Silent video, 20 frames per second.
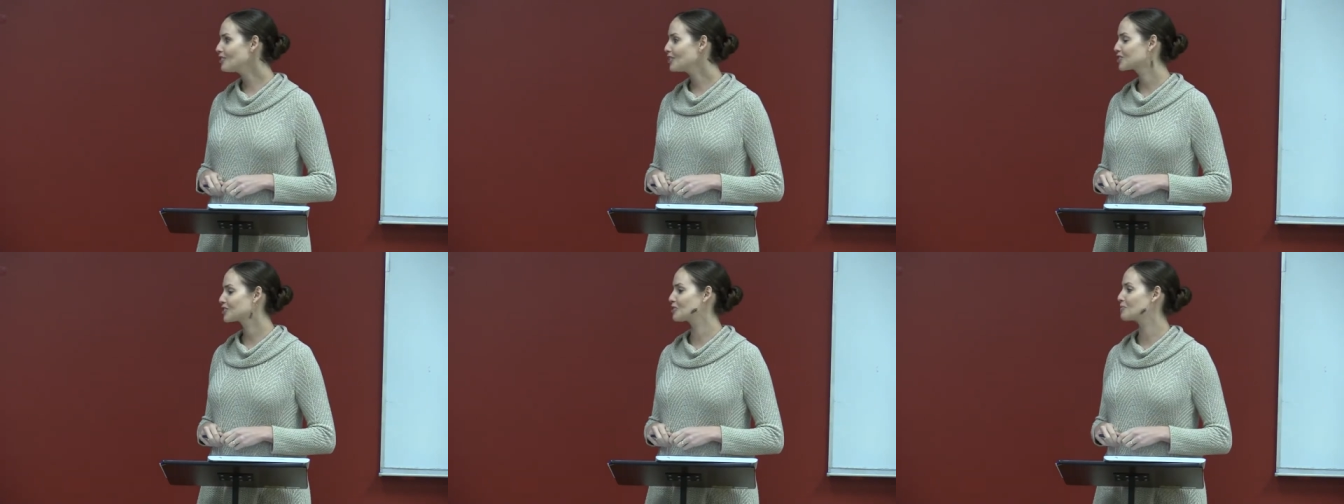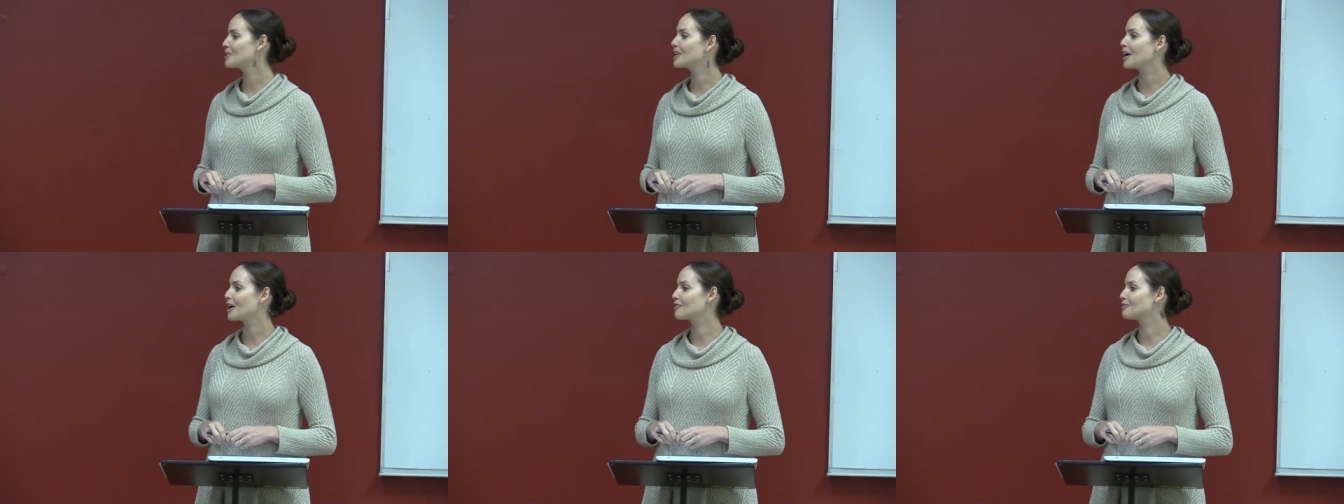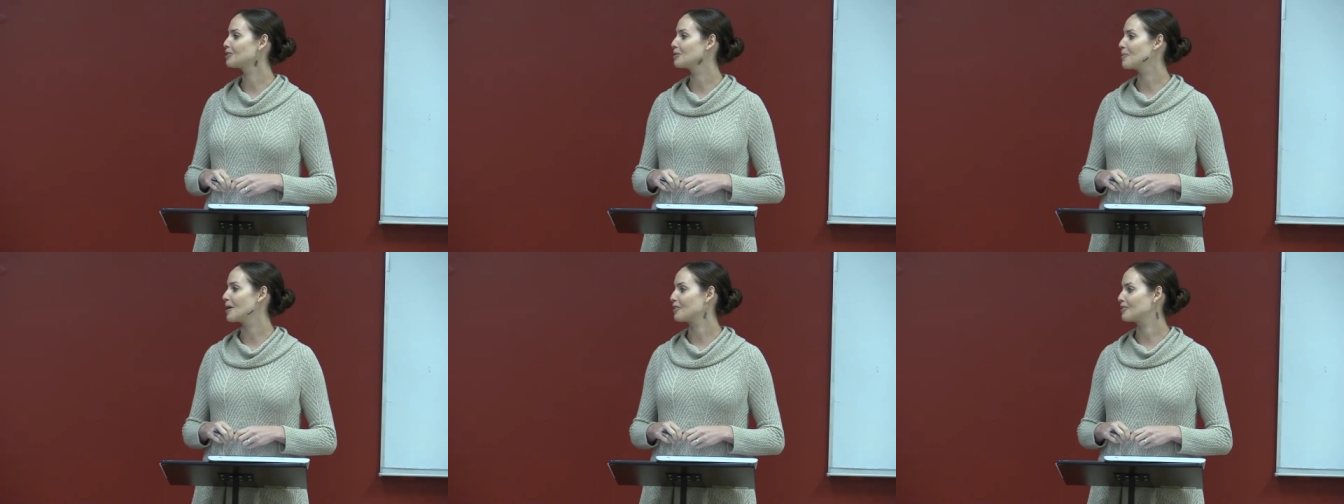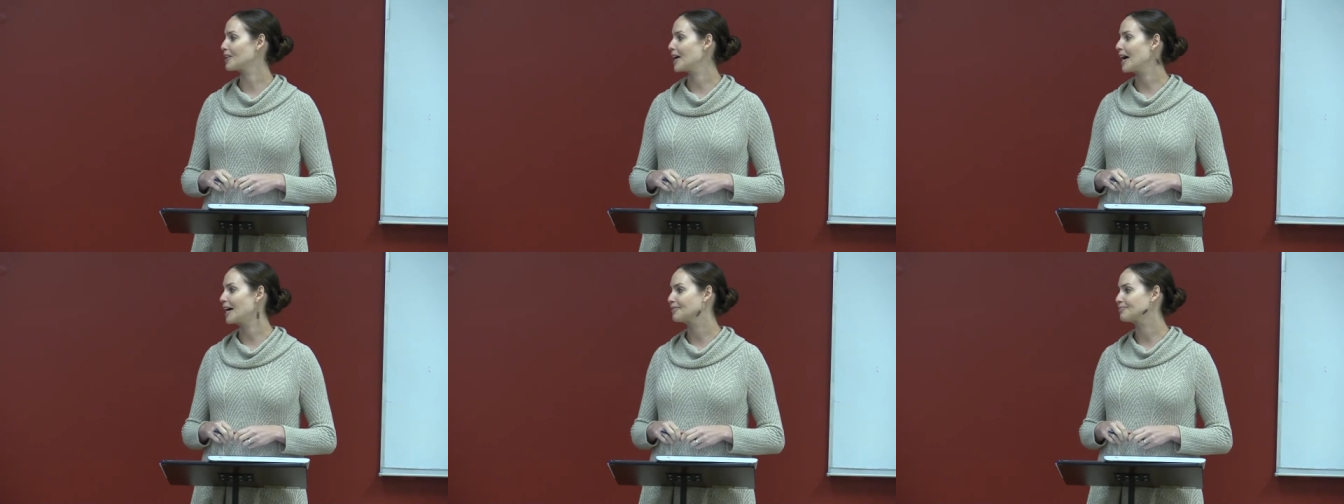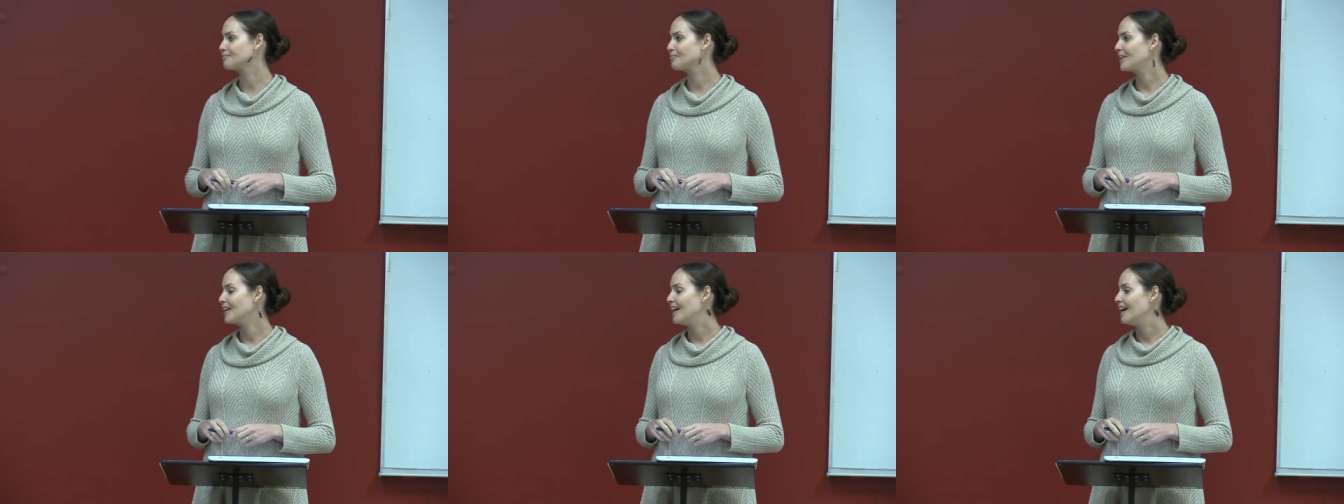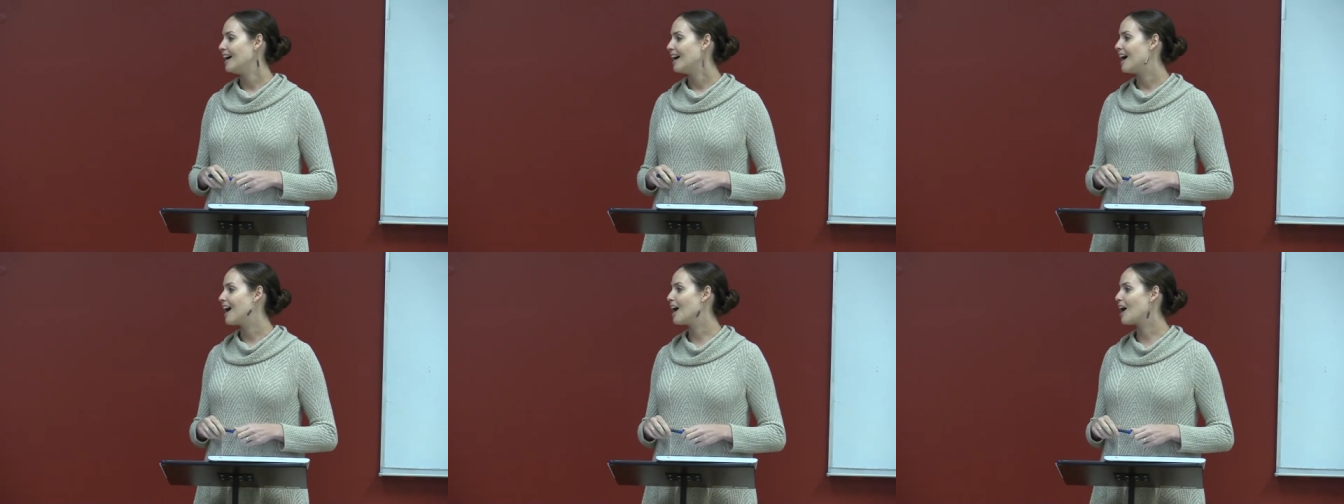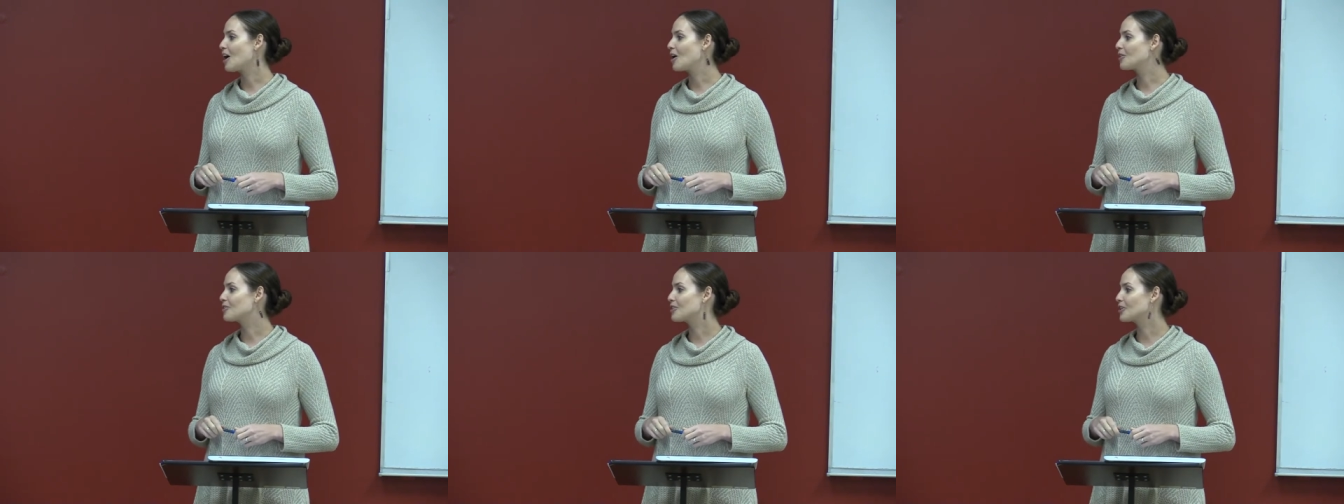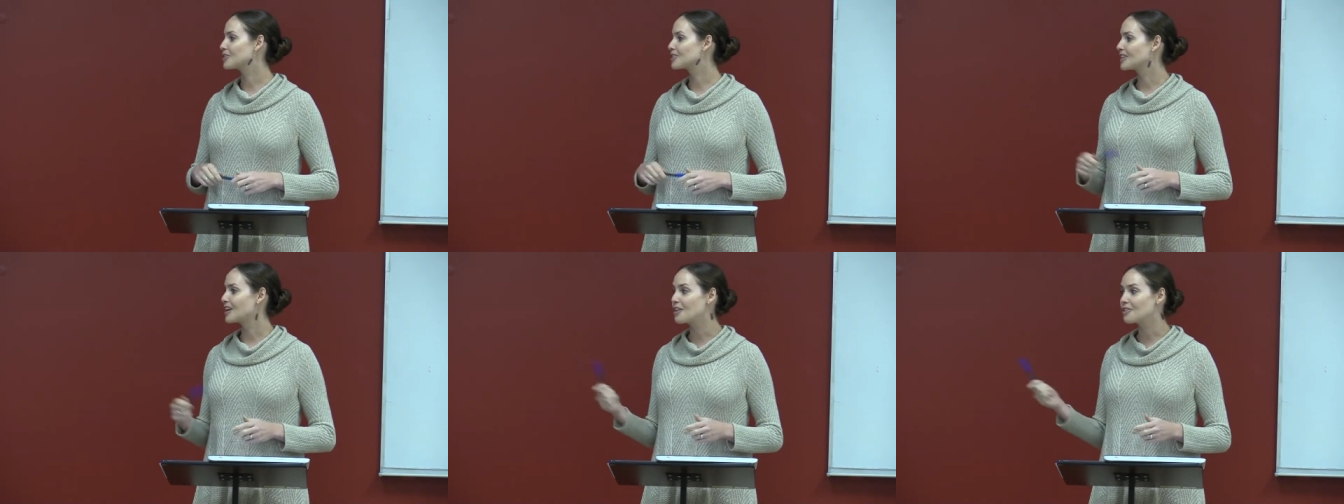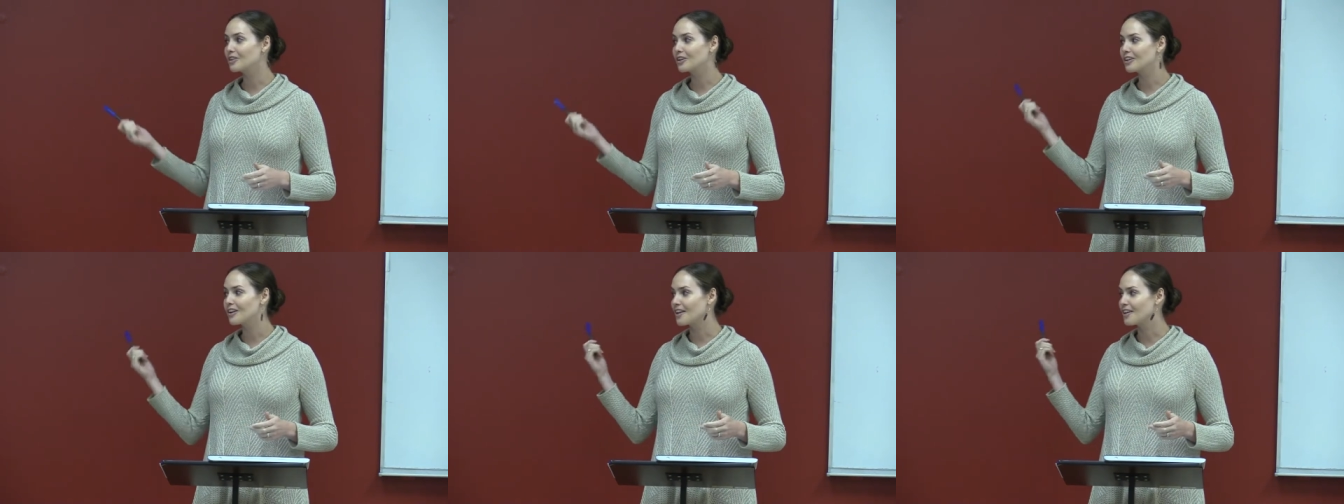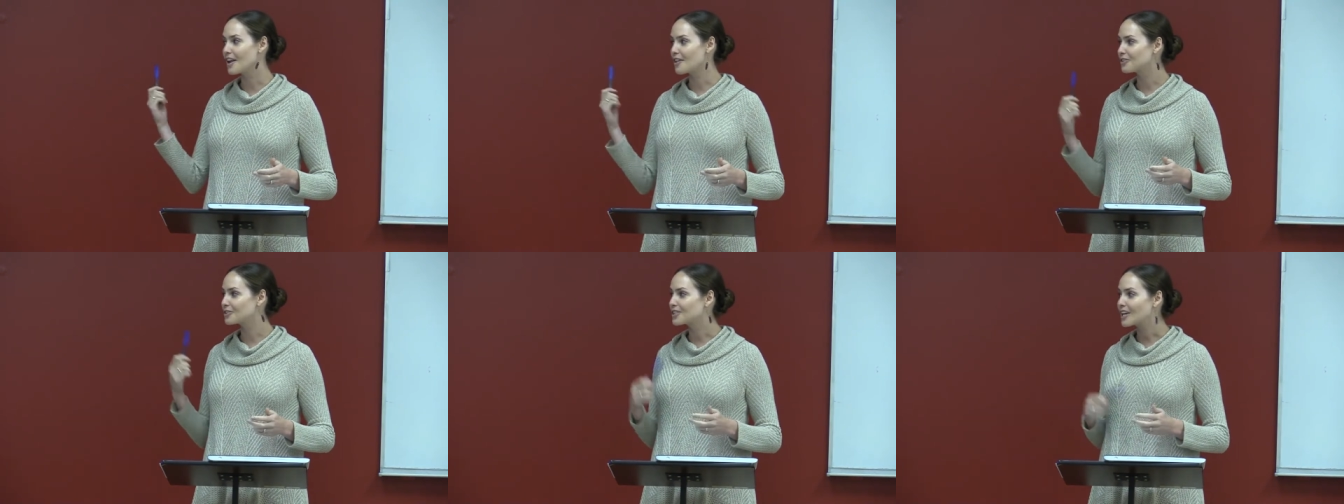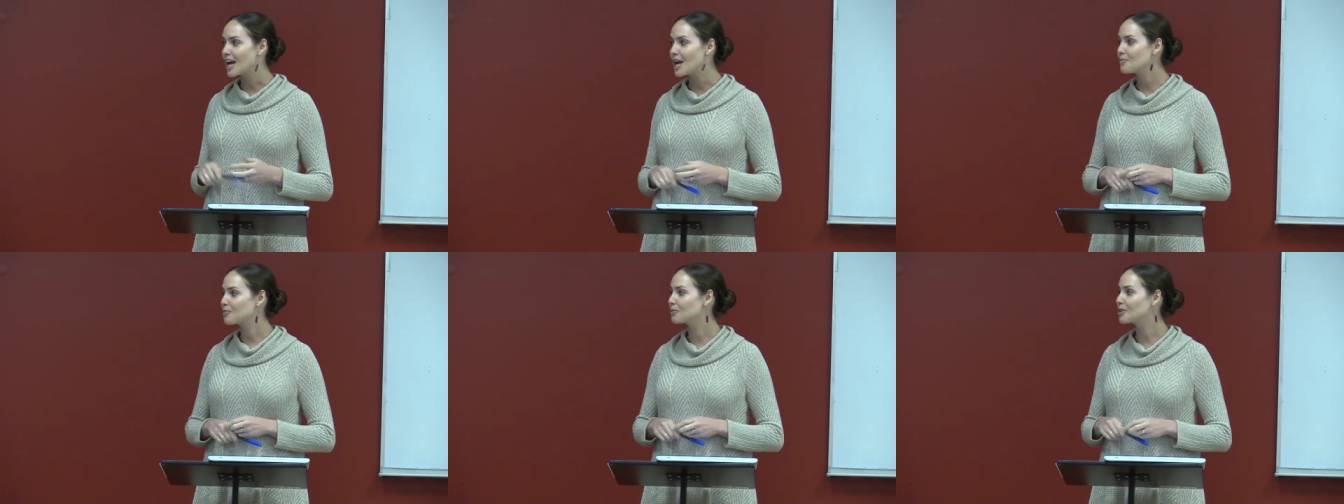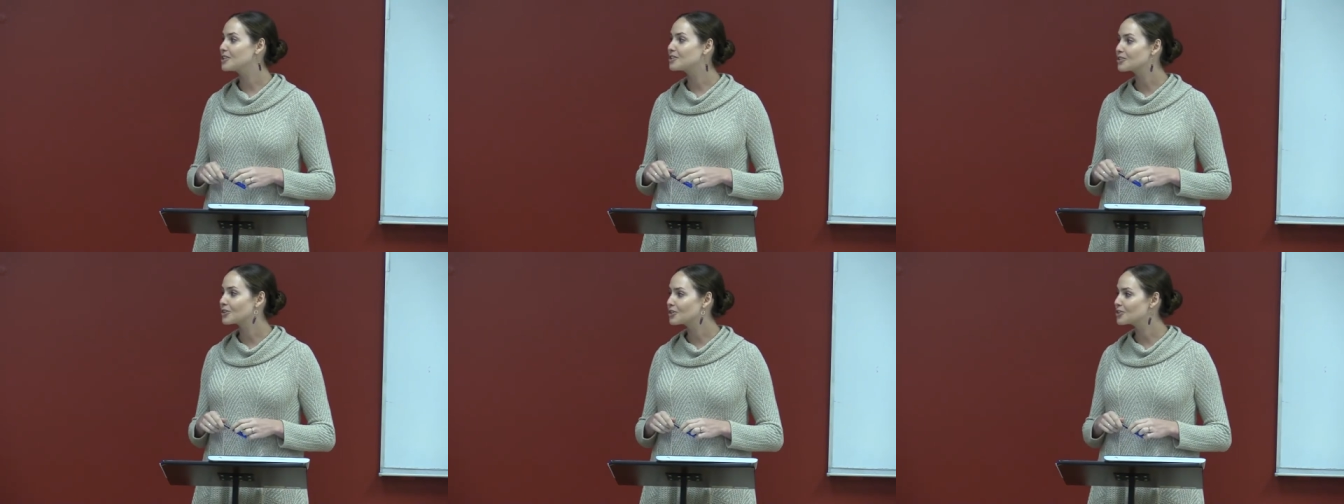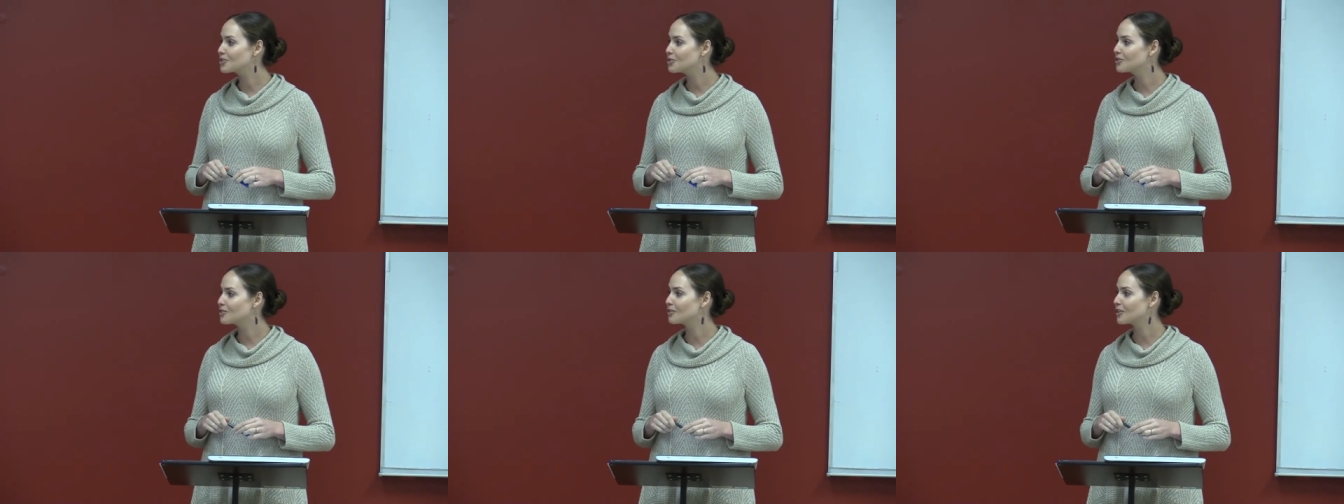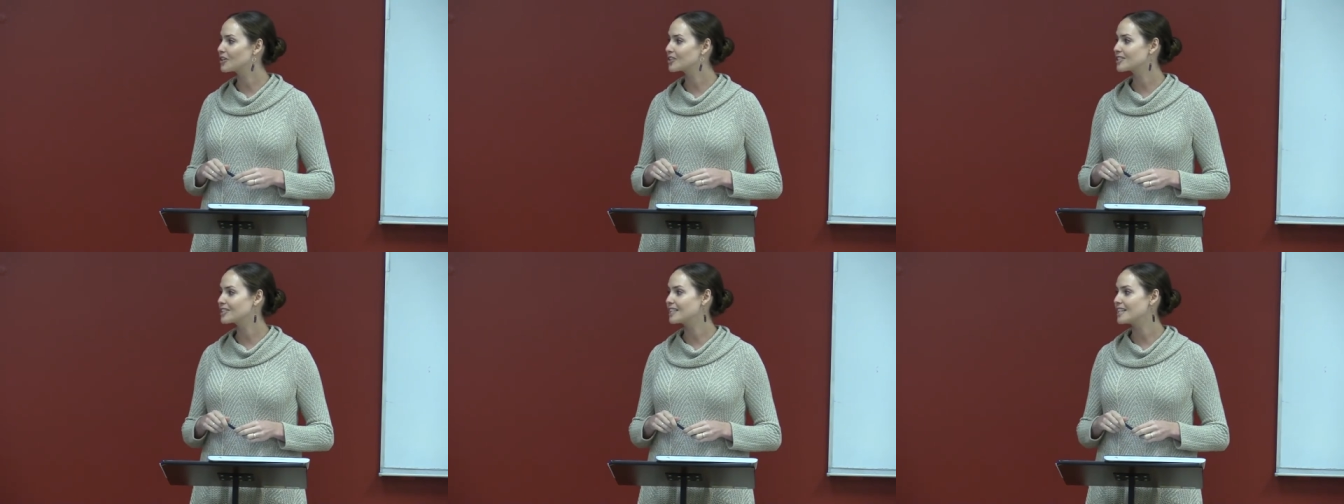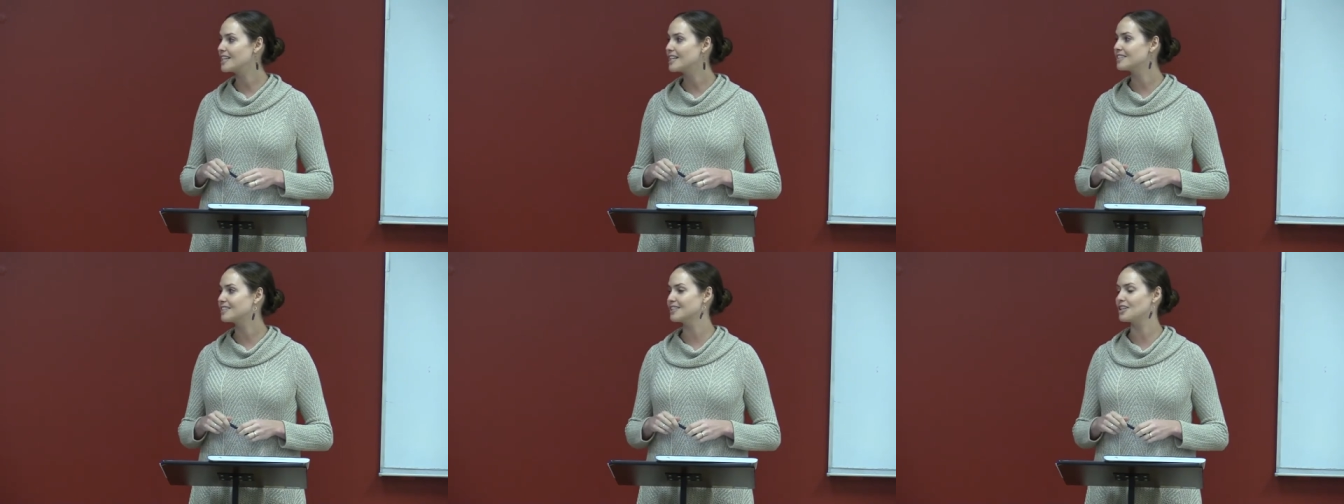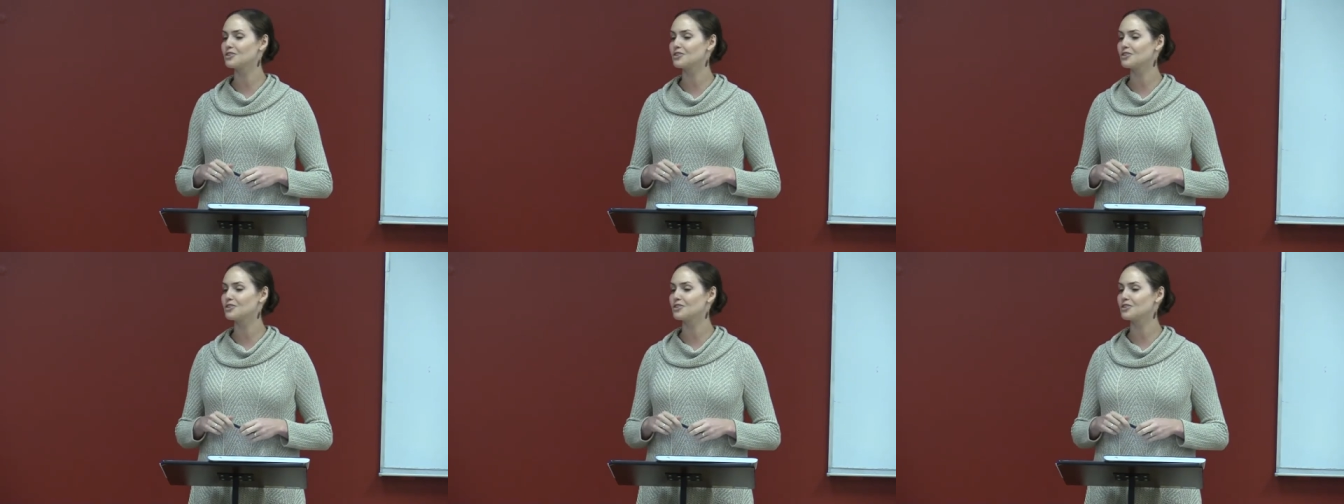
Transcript: So be careful about that. Uh, there's another, another type, research universities.